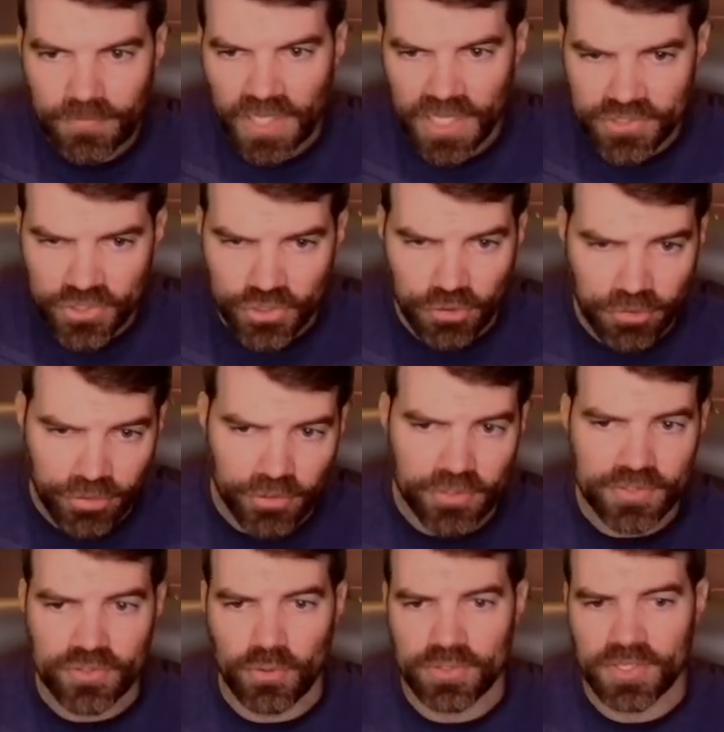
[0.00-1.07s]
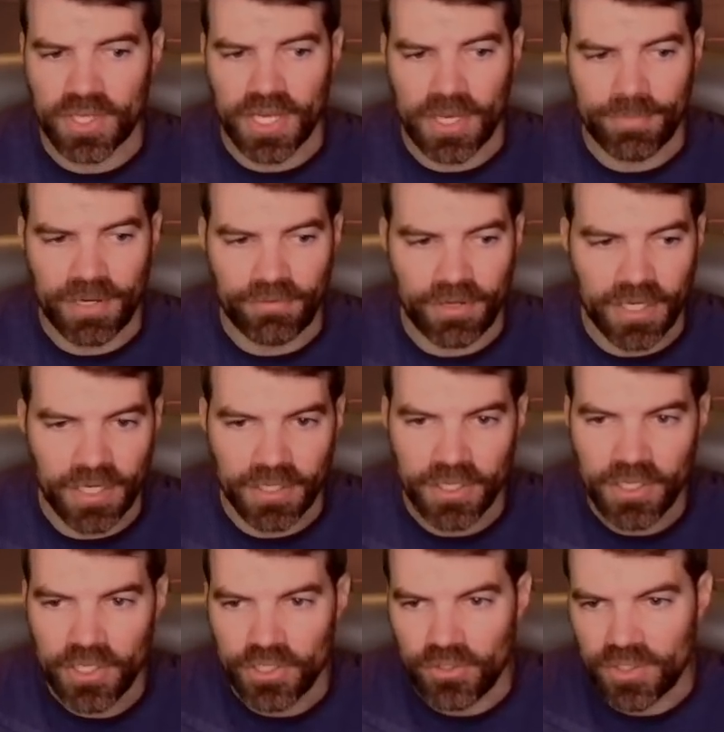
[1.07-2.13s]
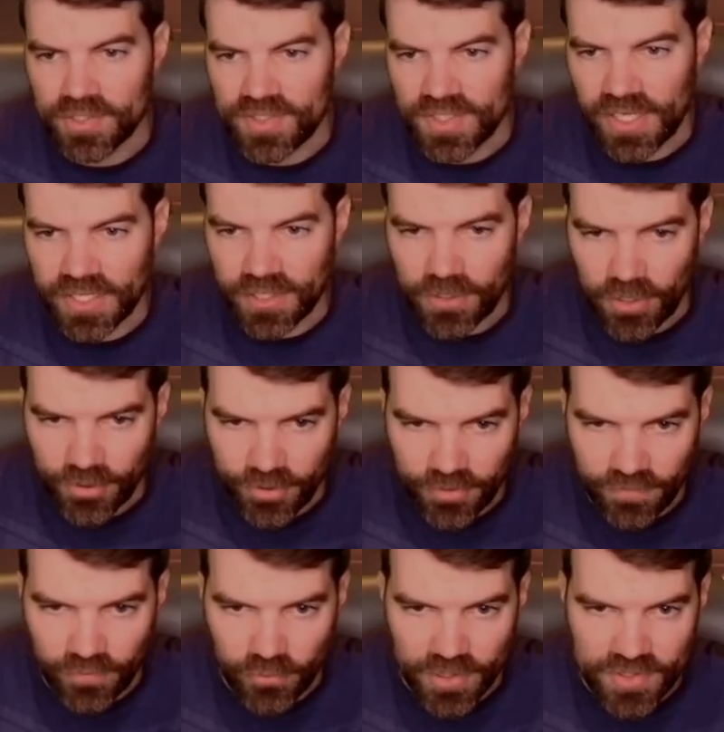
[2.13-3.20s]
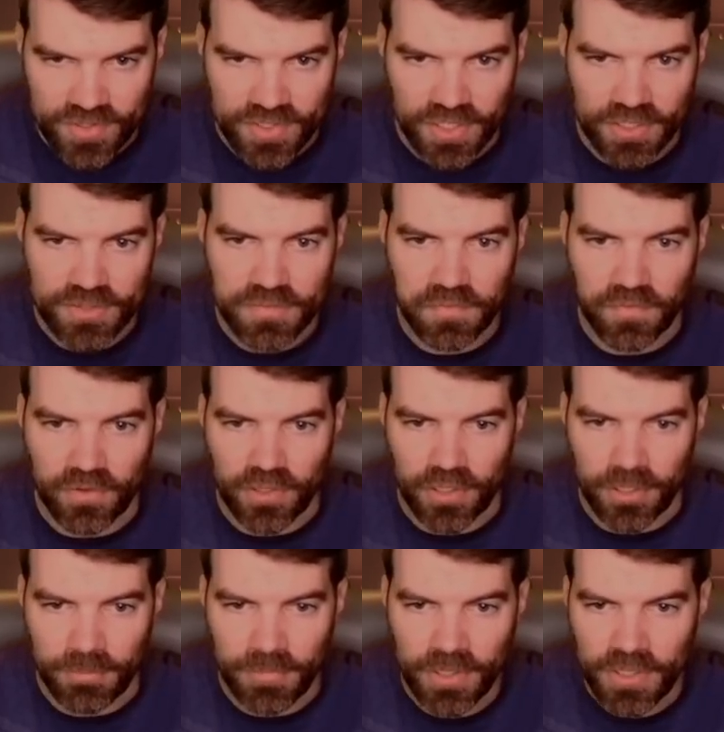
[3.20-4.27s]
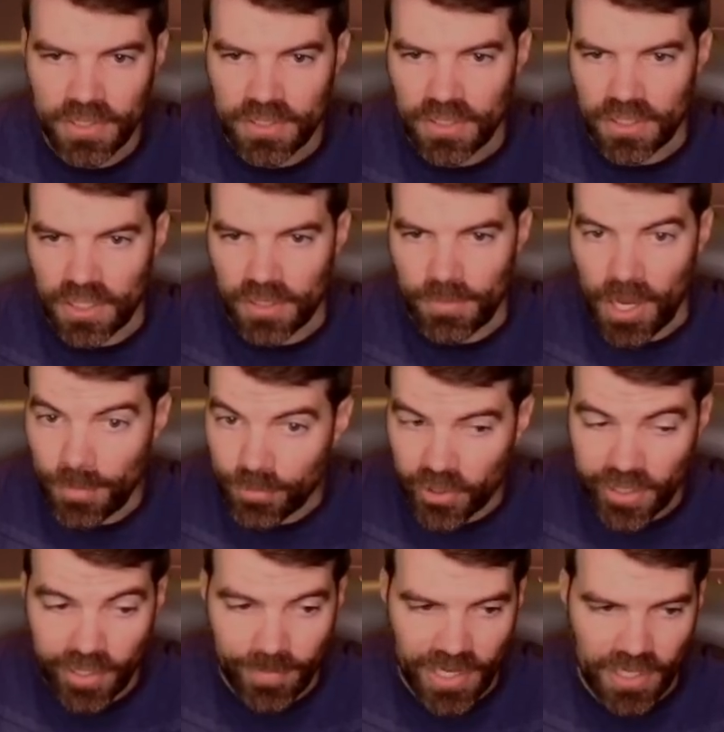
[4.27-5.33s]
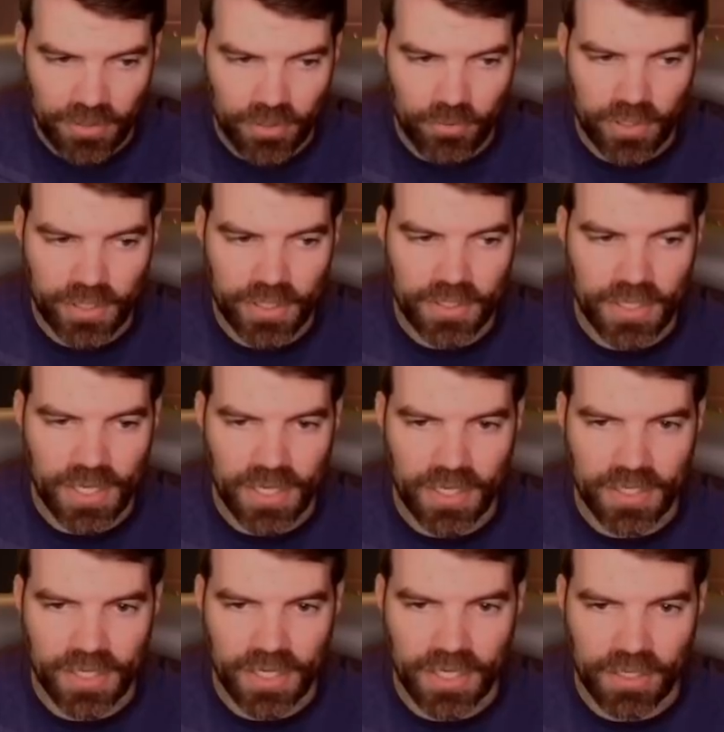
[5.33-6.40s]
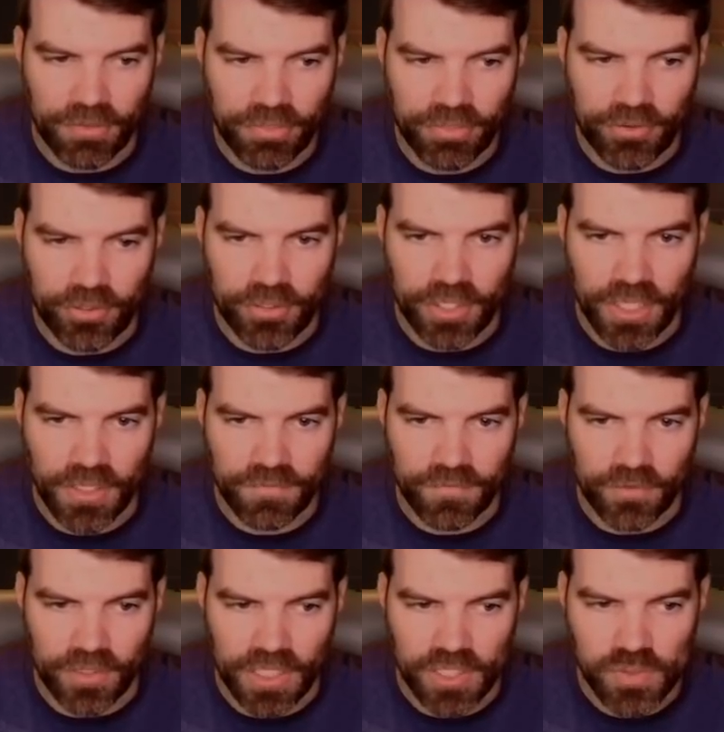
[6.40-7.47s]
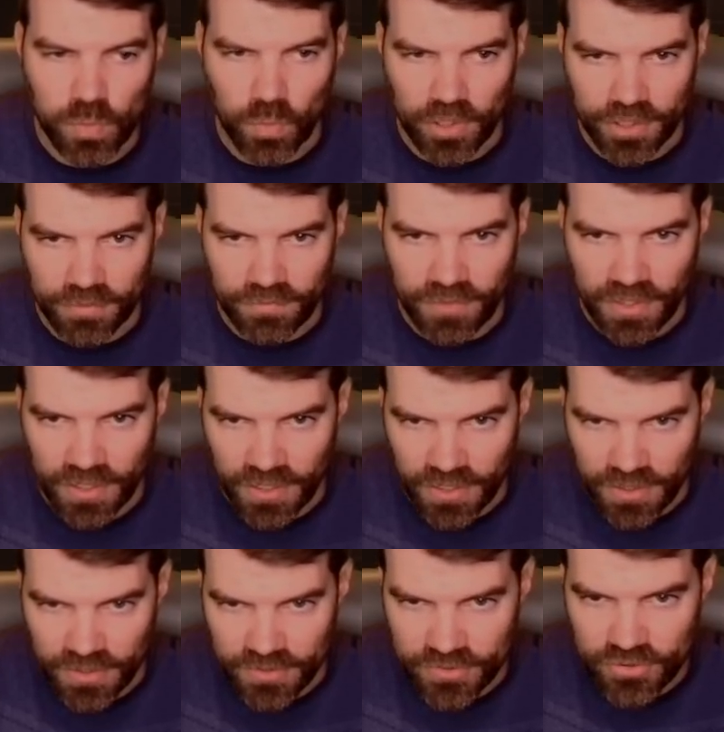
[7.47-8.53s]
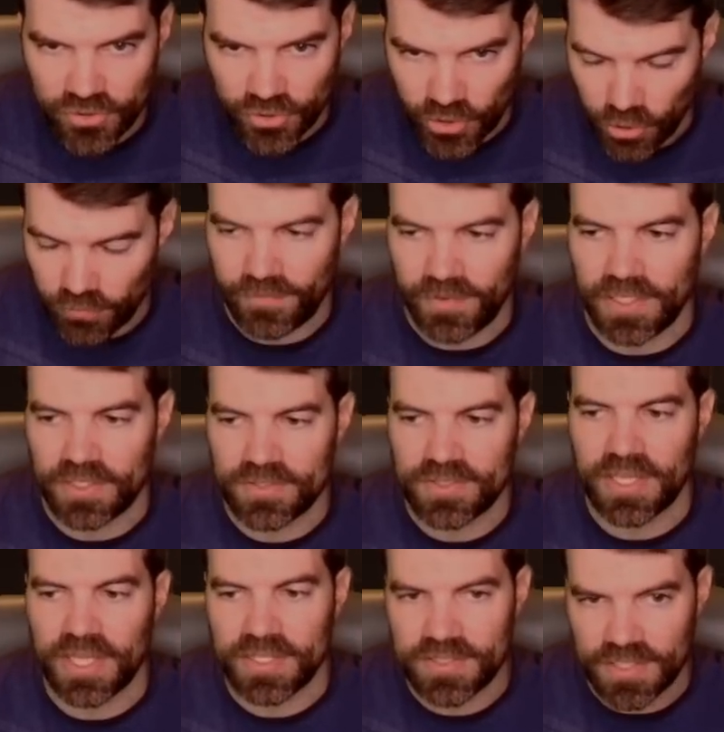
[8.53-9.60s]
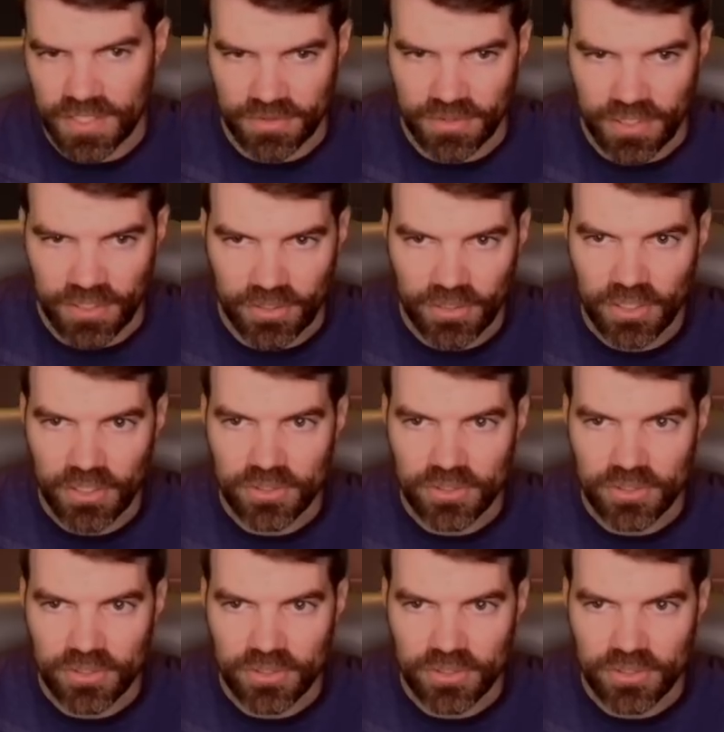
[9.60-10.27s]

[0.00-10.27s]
This is your third source of combat rating. You can see I get 146 from upgrading my Helliquary, and I get 30 for each one of these trophies that's in there.